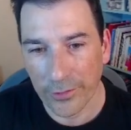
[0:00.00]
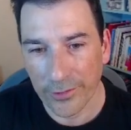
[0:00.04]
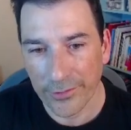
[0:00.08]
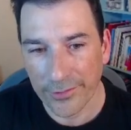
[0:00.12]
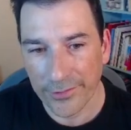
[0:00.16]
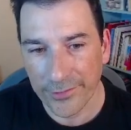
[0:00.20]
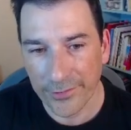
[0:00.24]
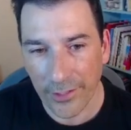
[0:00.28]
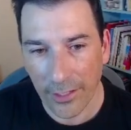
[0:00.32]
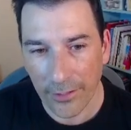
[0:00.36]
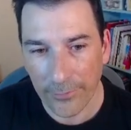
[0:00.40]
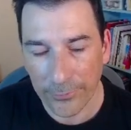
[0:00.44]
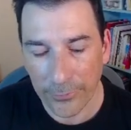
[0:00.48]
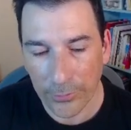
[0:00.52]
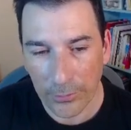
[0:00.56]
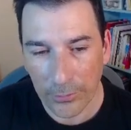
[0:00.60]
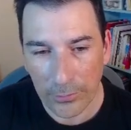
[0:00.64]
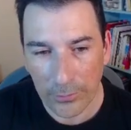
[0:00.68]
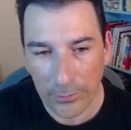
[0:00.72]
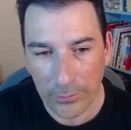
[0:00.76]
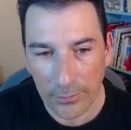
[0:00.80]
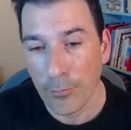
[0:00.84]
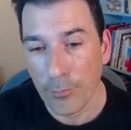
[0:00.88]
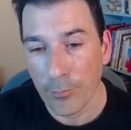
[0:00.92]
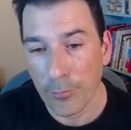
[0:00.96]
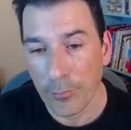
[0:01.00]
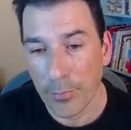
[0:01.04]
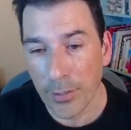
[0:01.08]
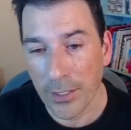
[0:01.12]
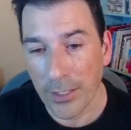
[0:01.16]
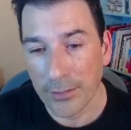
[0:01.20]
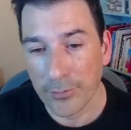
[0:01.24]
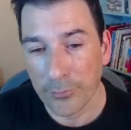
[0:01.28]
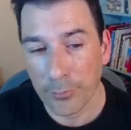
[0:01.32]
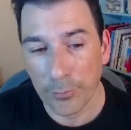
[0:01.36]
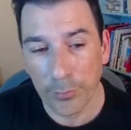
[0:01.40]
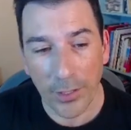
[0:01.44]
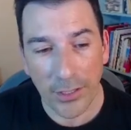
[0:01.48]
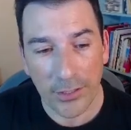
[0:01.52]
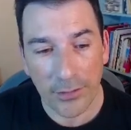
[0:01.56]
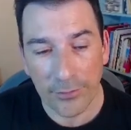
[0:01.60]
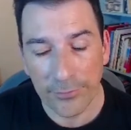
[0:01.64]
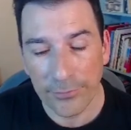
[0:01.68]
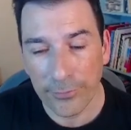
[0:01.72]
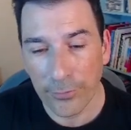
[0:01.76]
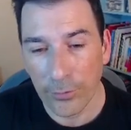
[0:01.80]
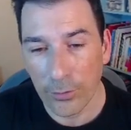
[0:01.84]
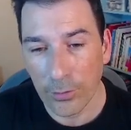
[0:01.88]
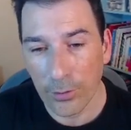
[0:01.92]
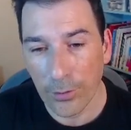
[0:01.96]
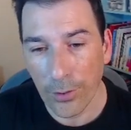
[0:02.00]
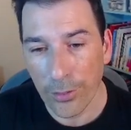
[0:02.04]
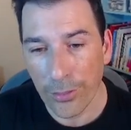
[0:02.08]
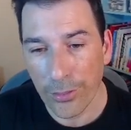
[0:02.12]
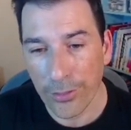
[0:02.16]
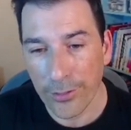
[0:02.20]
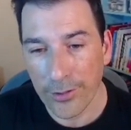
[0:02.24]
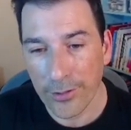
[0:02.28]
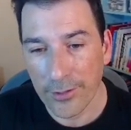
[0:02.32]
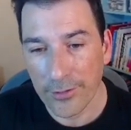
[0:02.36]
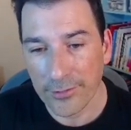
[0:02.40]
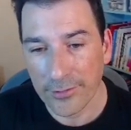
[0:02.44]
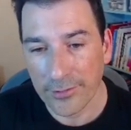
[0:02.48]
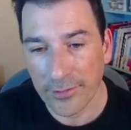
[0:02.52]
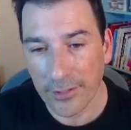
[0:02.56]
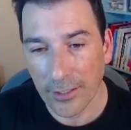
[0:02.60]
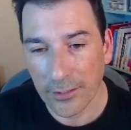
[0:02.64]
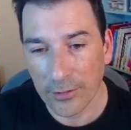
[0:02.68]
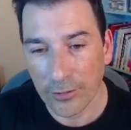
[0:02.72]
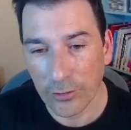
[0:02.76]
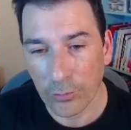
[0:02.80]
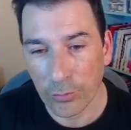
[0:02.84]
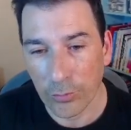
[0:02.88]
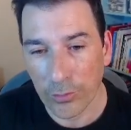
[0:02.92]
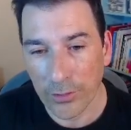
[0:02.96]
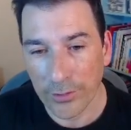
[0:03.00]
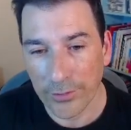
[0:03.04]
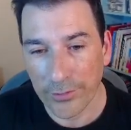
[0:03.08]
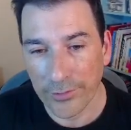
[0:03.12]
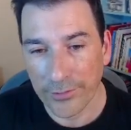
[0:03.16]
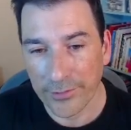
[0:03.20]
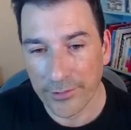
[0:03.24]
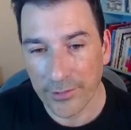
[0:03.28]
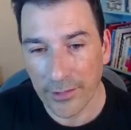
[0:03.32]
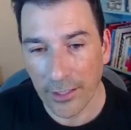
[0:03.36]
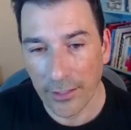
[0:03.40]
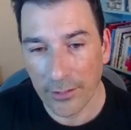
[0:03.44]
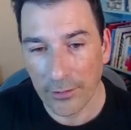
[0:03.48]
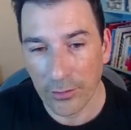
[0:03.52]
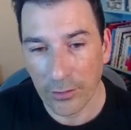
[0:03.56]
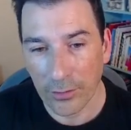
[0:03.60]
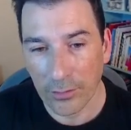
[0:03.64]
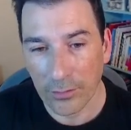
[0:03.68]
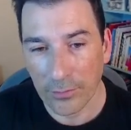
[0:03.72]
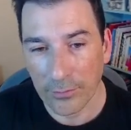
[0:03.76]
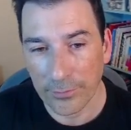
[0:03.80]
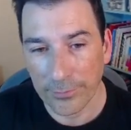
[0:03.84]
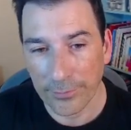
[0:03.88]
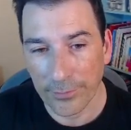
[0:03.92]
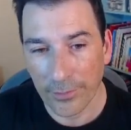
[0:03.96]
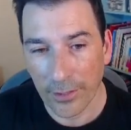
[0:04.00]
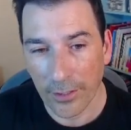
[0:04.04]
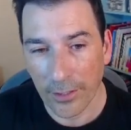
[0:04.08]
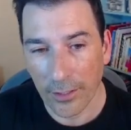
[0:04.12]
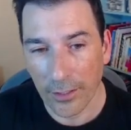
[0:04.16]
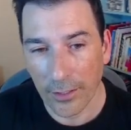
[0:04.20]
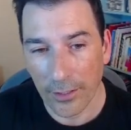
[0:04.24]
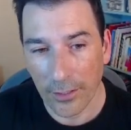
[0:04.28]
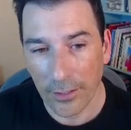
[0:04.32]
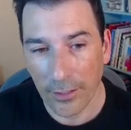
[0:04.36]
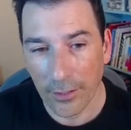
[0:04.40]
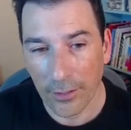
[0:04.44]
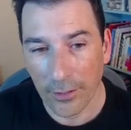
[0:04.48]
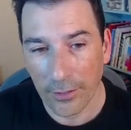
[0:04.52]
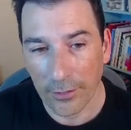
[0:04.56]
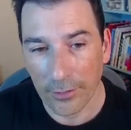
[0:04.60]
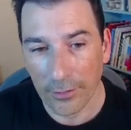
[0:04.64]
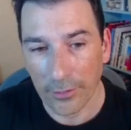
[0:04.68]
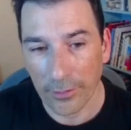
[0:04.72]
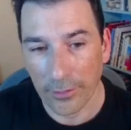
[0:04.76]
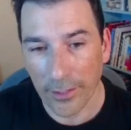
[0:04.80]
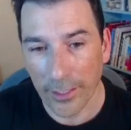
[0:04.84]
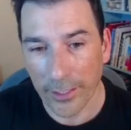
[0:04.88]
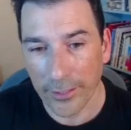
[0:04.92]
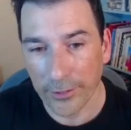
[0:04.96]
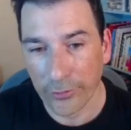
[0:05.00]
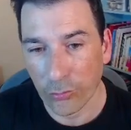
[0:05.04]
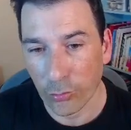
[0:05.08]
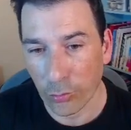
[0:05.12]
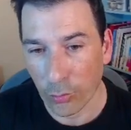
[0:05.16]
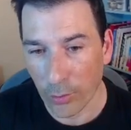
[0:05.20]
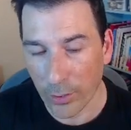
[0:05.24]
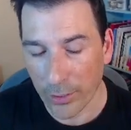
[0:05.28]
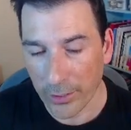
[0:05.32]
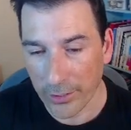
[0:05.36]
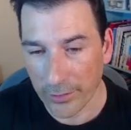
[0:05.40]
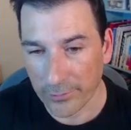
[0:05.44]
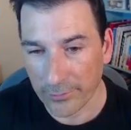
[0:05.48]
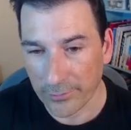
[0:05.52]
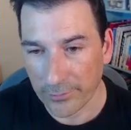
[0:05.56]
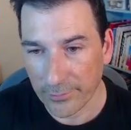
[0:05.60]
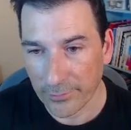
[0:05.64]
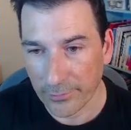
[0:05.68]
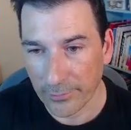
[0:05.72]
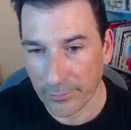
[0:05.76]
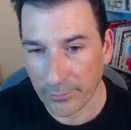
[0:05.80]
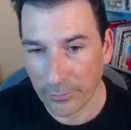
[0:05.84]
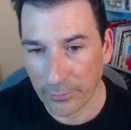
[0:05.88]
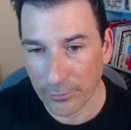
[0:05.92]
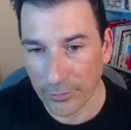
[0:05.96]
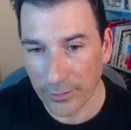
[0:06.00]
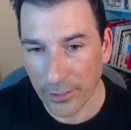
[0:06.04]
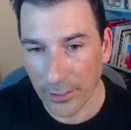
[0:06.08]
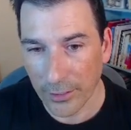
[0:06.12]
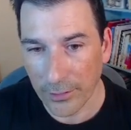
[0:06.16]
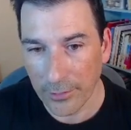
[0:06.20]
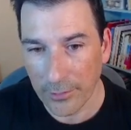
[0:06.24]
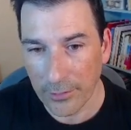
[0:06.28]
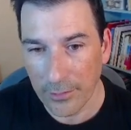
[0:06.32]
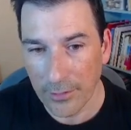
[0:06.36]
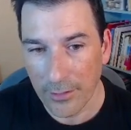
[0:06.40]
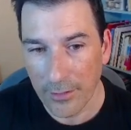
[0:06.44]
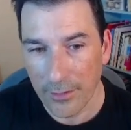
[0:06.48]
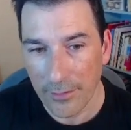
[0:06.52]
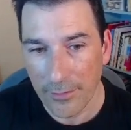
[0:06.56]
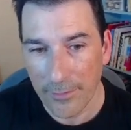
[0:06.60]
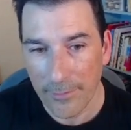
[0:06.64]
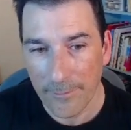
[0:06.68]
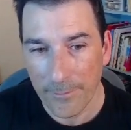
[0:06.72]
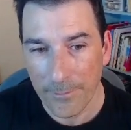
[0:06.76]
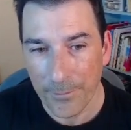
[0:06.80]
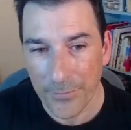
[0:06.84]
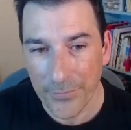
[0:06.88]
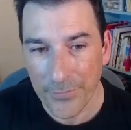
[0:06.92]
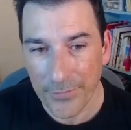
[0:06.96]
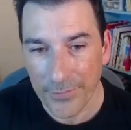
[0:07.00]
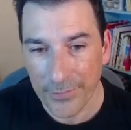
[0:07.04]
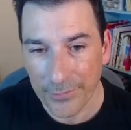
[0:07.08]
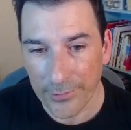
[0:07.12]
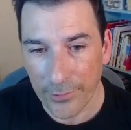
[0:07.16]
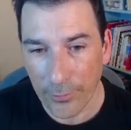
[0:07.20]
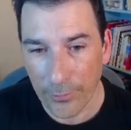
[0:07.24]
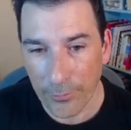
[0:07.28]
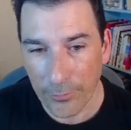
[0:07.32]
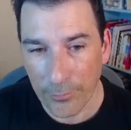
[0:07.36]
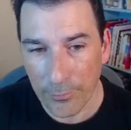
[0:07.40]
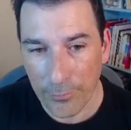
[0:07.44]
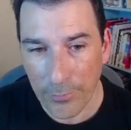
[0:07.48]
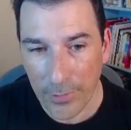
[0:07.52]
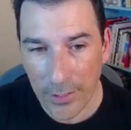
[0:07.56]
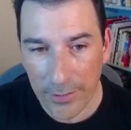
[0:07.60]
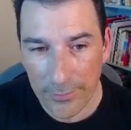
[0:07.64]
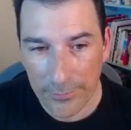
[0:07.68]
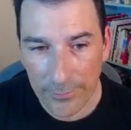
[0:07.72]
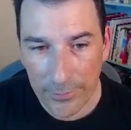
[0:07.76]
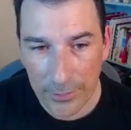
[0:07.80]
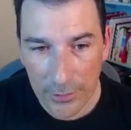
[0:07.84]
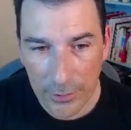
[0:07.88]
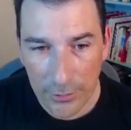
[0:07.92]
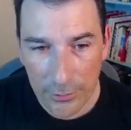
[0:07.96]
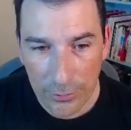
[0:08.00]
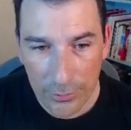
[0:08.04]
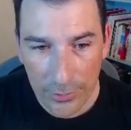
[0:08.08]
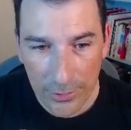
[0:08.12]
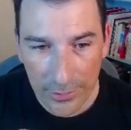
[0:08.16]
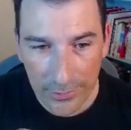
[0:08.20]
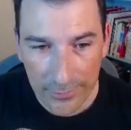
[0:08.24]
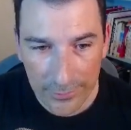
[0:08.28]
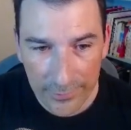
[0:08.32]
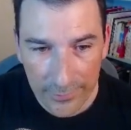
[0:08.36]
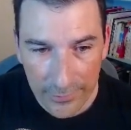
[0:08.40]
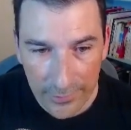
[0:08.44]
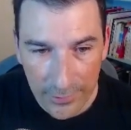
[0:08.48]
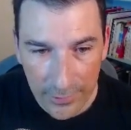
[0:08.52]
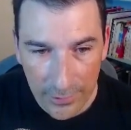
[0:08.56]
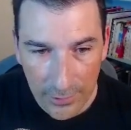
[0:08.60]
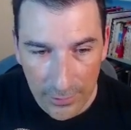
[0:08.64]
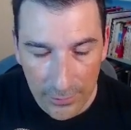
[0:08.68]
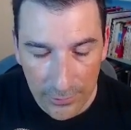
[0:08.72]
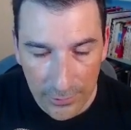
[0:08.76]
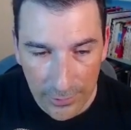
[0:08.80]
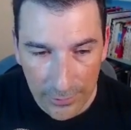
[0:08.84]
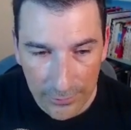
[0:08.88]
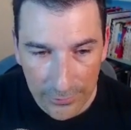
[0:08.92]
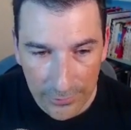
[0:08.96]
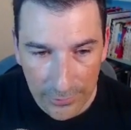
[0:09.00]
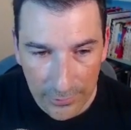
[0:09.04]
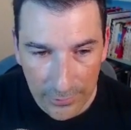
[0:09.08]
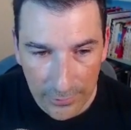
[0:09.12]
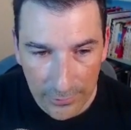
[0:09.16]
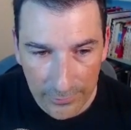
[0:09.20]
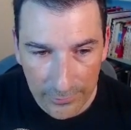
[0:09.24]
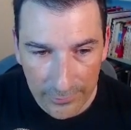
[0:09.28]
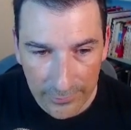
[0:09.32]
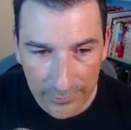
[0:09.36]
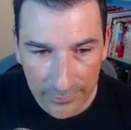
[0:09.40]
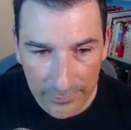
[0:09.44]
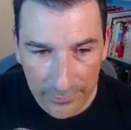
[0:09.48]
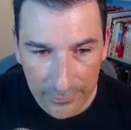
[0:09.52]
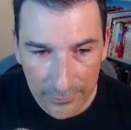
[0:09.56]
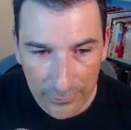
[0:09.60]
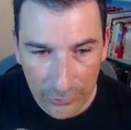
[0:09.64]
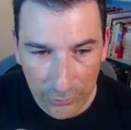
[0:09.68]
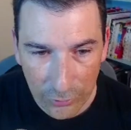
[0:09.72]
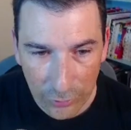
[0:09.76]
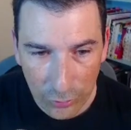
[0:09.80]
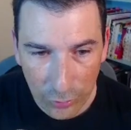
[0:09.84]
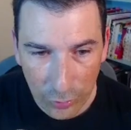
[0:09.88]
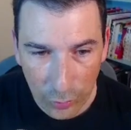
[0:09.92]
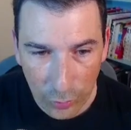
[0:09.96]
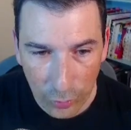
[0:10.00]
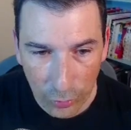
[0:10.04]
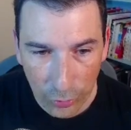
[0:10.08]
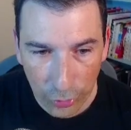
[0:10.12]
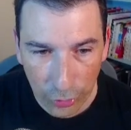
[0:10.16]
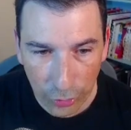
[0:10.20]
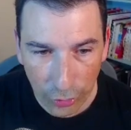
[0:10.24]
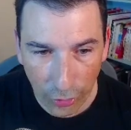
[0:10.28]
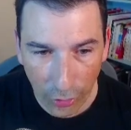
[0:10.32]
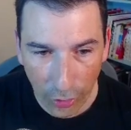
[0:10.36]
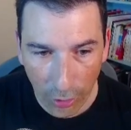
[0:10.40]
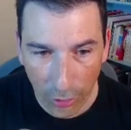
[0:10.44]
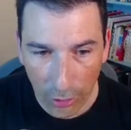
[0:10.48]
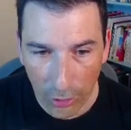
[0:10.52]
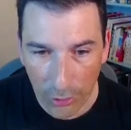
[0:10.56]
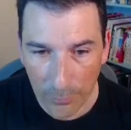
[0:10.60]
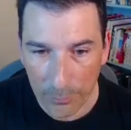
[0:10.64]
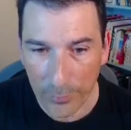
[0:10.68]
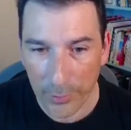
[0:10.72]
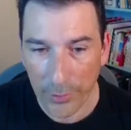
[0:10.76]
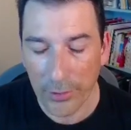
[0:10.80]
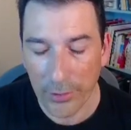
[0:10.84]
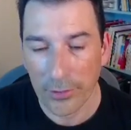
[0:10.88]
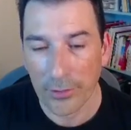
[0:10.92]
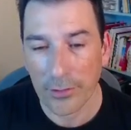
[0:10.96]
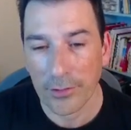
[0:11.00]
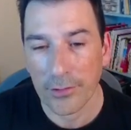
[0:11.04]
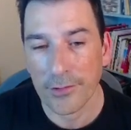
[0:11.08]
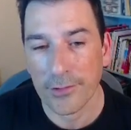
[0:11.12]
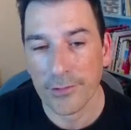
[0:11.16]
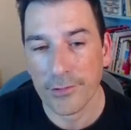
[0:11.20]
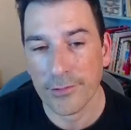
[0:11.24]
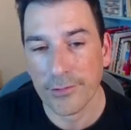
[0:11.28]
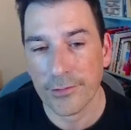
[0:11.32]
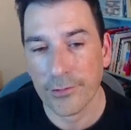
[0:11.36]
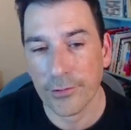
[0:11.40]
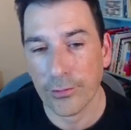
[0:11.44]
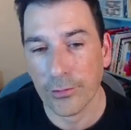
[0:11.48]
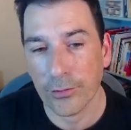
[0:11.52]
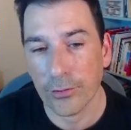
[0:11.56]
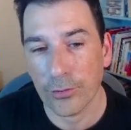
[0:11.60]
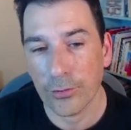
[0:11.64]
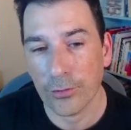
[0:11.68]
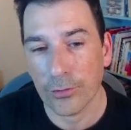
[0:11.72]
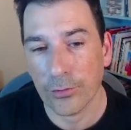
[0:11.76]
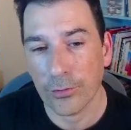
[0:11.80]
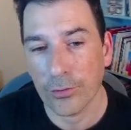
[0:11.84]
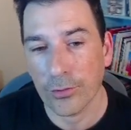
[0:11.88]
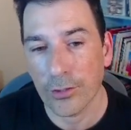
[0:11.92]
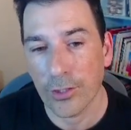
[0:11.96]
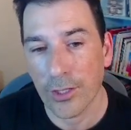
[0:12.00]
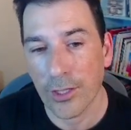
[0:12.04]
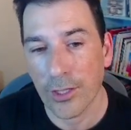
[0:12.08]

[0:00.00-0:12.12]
subtle. But by default, these can create this kind of uh, light rays, okay? So maybe you can see that is too sharp. So